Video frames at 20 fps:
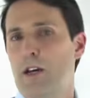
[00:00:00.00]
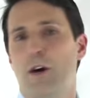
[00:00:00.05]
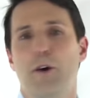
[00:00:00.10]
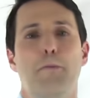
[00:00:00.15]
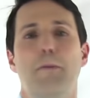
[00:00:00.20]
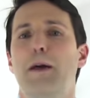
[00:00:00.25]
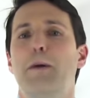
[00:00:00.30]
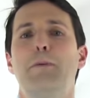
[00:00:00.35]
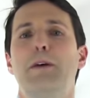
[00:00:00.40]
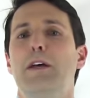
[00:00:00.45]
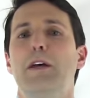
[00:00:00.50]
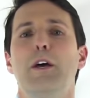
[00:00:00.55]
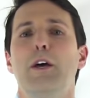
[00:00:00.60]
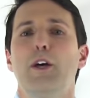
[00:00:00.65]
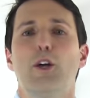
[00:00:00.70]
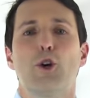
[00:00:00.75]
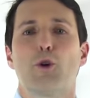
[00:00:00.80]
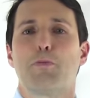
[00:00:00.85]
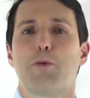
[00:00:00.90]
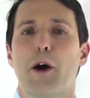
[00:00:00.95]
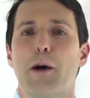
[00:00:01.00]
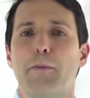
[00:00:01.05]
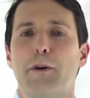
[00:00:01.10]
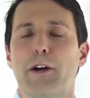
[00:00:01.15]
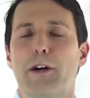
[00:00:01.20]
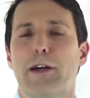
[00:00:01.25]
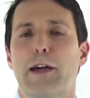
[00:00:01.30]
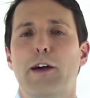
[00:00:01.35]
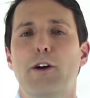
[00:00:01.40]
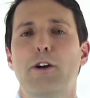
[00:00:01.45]
tear, maybe your
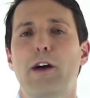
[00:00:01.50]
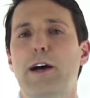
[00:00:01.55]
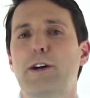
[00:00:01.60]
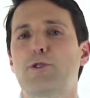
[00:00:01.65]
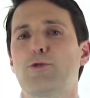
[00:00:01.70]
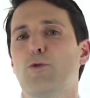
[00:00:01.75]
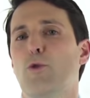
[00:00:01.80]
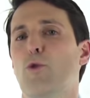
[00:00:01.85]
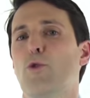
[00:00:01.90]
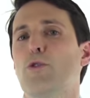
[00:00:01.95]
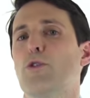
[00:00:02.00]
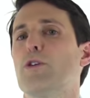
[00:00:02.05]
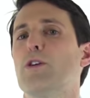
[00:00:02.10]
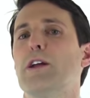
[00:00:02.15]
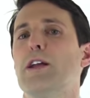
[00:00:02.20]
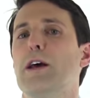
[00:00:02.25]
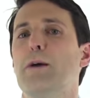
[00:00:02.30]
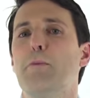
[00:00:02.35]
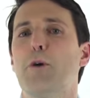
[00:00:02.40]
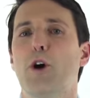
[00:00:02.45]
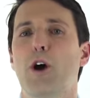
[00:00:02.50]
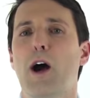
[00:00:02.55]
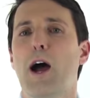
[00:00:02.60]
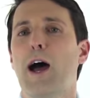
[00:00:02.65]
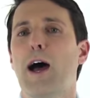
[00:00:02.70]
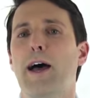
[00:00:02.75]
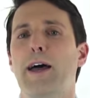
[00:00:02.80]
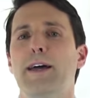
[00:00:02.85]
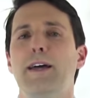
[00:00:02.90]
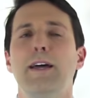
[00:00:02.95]
primary care doctor ordered an
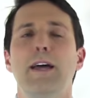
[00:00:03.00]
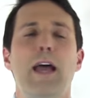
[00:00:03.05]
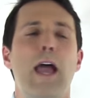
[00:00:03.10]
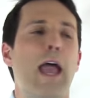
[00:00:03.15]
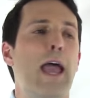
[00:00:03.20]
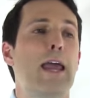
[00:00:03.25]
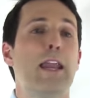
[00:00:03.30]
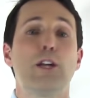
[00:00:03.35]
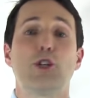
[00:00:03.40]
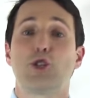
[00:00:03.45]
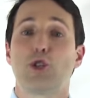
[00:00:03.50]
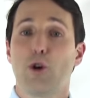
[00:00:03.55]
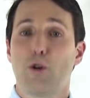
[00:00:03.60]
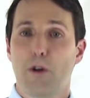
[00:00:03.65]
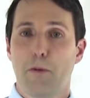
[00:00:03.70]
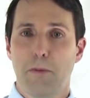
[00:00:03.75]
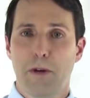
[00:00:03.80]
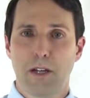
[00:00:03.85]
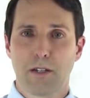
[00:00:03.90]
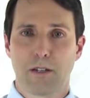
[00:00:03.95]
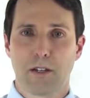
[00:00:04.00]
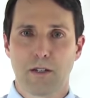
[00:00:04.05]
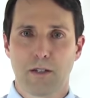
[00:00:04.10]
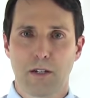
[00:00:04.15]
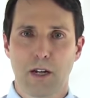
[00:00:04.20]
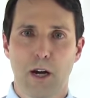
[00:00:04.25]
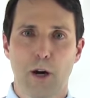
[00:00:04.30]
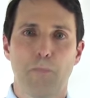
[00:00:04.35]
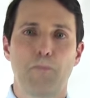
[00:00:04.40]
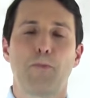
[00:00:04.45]
MRI and it showed a
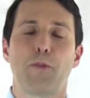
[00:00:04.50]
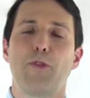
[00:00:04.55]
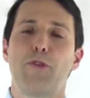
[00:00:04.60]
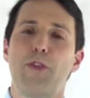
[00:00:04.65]
meniscus tear,